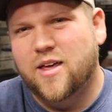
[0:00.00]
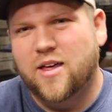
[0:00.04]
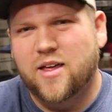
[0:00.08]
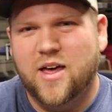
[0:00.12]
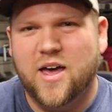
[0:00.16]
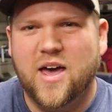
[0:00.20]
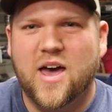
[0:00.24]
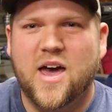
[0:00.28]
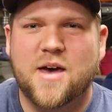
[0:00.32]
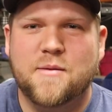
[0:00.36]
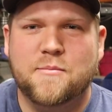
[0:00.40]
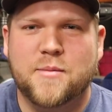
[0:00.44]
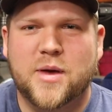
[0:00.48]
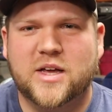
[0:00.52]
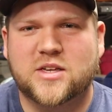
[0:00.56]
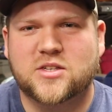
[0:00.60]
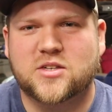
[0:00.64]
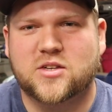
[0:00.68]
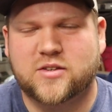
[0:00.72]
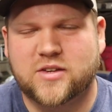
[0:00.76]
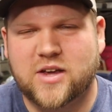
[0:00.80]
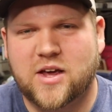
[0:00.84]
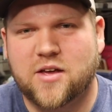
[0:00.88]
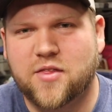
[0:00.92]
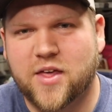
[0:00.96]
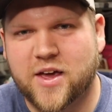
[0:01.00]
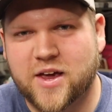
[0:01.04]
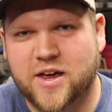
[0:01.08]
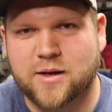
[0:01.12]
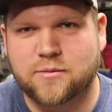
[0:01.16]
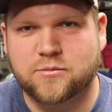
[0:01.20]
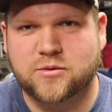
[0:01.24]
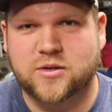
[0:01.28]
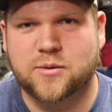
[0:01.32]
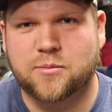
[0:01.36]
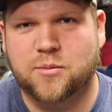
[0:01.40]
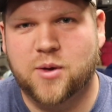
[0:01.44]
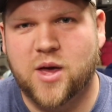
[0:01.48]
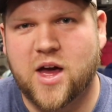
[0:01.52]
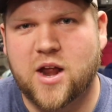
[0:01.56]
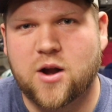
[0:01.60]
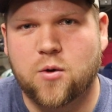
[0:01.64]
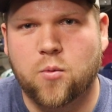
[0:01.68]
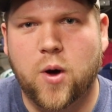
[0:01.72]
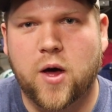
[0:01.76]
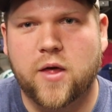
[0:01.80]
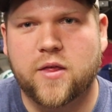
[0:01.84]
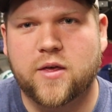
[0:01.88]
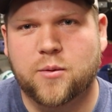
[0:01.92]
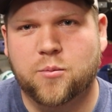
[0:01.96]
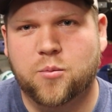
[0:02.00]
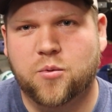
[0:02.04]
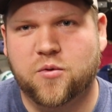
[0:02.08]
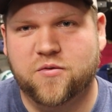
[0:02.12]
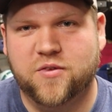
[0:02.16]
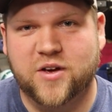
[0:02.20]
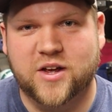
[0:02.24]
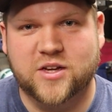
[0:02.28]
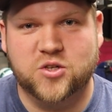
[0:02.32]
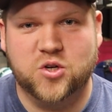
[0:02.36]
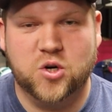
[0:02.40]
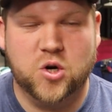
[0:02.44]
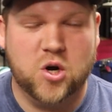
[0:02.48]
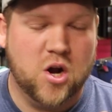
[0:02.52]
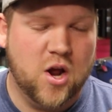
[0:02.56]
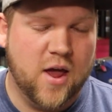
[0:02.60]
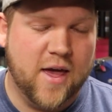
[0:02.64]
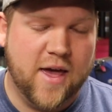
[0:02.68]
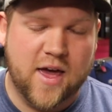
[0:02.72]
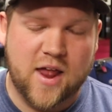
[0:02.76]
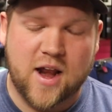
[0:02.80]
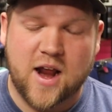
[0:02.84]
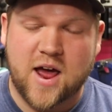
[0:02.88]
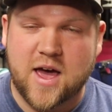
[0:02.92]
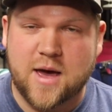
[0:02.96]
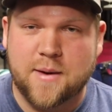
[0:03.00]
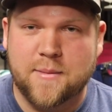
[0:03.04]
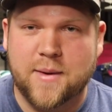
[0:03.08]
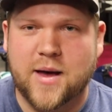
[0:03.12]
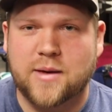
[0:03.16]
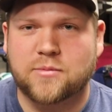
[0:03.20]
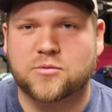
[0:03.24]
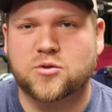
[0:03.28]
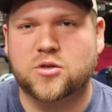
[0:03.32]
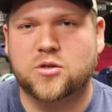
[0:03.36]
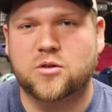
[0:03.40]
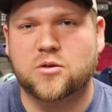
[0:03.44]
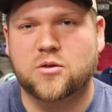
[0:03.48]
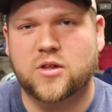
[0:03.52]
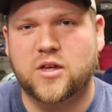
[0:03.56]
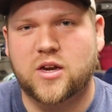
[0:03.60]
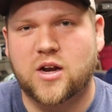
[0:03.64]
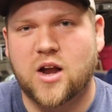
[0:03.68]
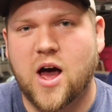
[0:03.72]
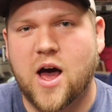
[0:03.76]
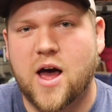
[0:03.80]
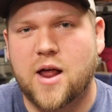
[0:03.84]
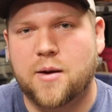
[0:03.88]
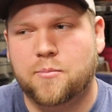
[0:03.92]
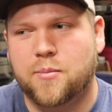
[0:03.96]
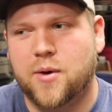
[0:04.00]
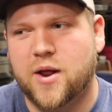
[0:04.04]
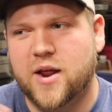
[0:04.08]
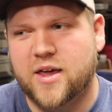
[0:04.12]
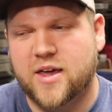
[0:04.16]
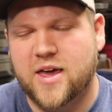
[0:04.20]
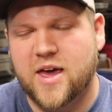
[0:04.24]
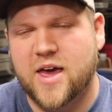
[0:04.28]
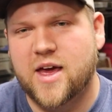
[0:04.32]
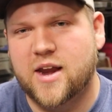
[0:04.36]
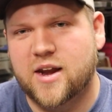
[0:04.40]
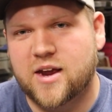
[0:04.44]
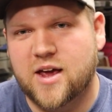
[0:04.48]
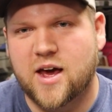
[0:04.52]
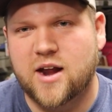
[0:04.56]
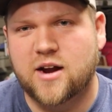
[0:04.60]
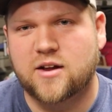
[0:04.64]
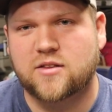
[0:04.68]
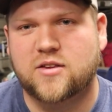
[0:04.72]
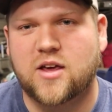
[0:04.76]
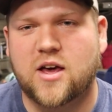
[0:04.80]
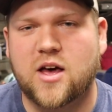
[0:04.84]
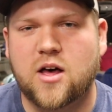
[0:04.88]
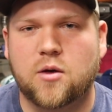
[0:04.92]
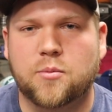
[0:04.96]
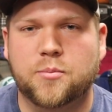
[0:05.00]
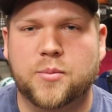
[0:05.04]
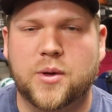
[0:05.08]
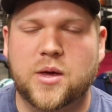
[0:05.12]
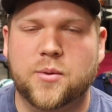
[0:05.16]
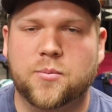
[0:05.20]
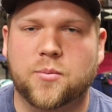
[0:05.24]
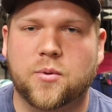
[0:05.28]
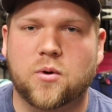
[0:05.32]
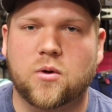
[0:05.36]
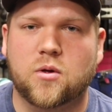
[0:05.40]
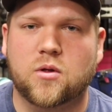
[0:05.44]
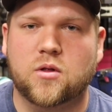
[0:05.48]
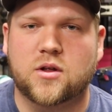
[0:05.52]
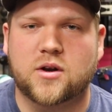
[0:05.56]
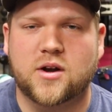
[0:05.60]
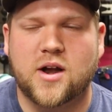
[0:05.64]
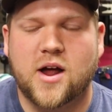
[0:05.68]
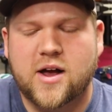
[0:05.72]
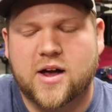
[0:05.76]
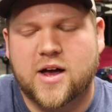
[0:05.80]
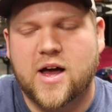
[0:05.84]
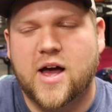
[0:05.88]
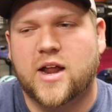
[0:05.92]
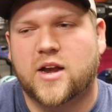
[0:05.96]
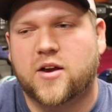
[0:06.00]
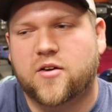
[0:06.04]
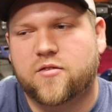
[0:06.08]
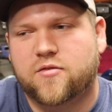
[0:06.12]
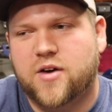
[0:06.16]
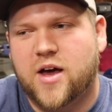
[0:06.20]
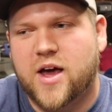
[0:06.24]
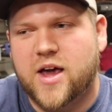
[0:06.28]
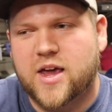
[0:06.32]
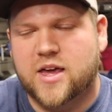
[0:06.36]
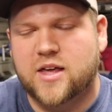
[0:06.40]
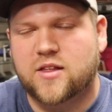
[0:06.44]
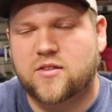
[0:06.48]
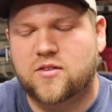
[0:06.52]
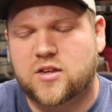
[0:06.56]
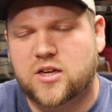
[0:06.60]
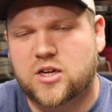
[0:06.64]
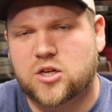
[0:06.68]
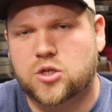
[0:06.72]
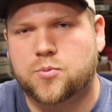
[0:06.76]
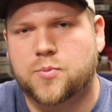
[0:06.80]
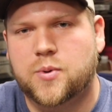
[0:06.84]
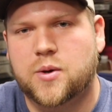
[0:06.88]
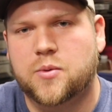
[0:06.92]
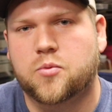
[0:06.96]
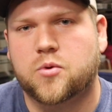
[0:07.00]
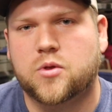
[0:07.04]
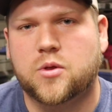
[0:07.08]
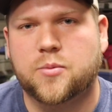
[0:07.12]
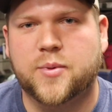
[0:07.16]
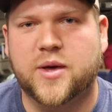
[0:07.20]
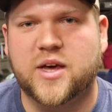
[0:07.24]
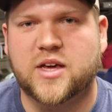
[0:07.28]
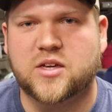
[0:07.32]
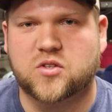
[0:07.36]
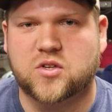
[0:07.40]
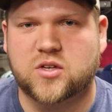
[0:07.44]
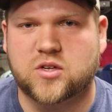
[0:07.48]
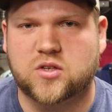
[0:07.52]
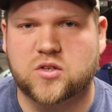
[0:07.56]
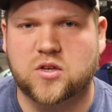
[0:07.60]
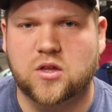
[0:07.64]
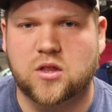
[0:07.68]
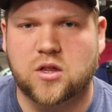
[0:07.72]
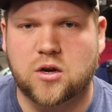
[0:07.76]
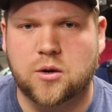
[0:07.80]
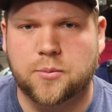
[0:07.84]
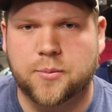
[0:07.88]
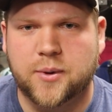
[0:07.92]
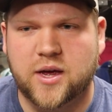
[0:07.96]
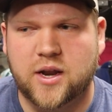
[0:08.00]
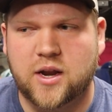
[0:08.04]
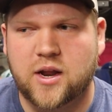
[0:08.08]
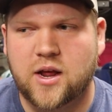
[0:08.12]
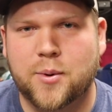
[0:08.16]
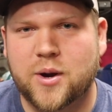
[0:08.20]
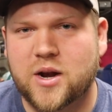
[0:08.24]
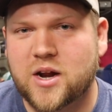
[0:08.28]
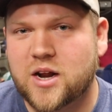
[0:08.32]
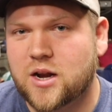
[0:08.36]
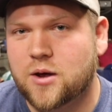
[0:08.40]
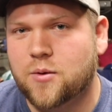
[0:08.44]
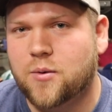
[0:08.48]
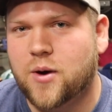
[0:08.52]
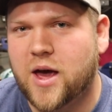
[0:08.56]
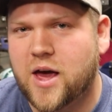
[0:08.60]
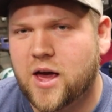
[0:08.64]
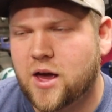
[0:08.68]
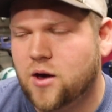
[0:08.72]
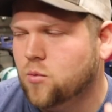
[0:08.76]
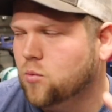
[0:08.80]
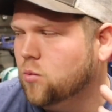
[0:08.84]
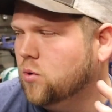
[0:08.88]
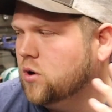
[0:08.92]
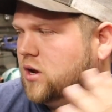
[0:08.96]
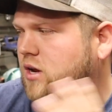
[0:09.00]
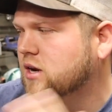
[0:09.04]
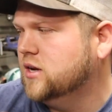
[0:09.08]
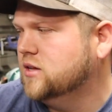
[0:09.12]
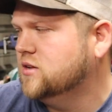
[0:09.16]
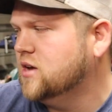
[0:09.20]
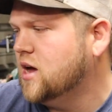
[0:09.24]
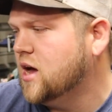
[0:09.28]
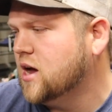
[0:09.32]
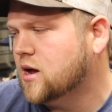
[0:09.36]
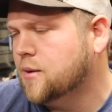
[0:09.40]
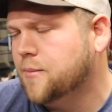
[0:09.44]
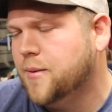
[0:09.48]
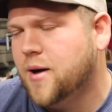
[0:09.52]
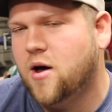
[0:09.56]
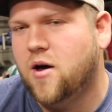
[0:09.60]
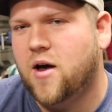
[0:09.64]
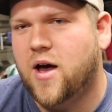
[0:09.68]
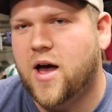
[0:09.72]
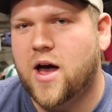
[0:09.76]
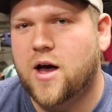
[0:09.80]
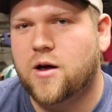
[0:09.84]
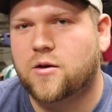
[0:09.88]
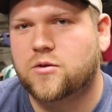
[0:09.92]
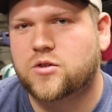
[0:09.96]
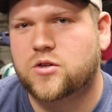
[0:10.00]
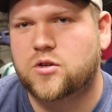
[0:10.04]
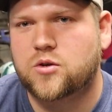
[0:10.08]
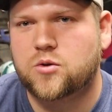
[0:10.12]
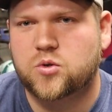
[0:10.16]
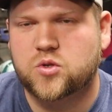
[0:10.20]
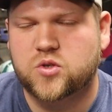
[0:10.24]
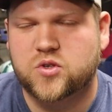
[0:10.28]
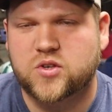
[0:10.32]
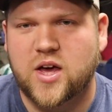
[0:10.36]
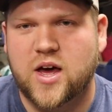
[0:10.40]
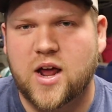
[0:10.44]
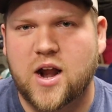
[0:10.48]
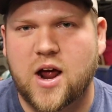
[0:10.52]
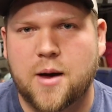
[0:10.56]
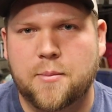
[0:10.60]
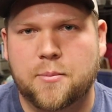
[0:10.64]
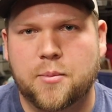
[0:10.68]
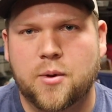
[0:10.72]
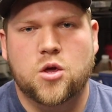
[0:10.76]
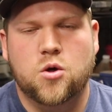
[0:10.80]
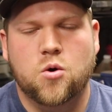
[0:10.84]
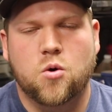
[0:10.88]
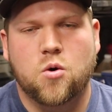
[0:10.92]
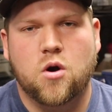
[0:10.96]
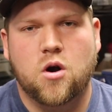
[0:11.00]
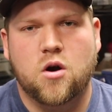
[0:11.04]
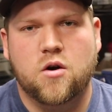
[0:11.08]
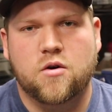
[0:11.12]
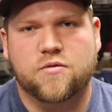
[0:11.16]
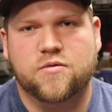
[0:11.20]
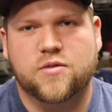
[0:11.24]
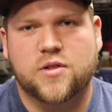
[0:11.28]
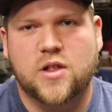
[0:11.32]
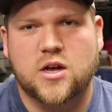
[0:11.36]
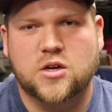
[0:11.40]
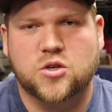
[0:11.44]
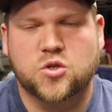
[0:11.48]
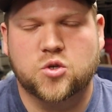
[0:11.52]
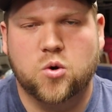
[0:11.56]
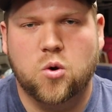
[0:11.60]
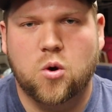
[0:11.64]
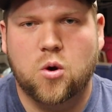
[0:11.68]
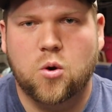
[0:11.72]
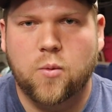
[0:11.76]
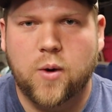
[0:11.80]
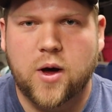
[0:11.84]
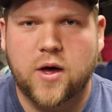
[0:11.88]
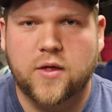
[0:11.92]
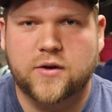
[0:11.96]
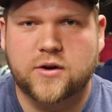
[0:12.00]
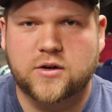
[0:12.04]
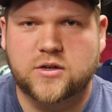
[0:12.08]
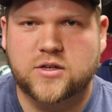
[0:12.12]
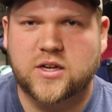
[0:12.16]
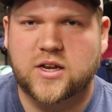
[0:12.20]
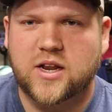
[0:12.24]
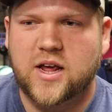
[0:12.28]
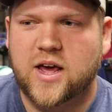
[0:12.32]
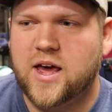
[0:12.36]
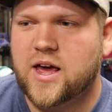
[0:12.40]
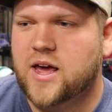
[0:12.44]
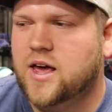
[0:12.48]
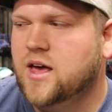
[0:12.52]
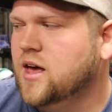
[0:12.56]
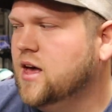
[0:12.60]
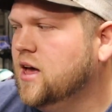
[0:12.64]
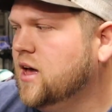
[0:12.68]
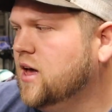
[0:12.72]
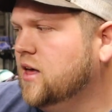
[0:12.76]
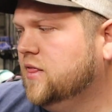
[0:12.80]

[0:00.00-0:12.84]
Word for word: That makes it sound like I'm some kind of welding professor, and I am absolutely not, but I can kind of tell people, not kind of, I can teach people the basics a little bit. But anyway, we're going to talk about how to set up your flux core welder today.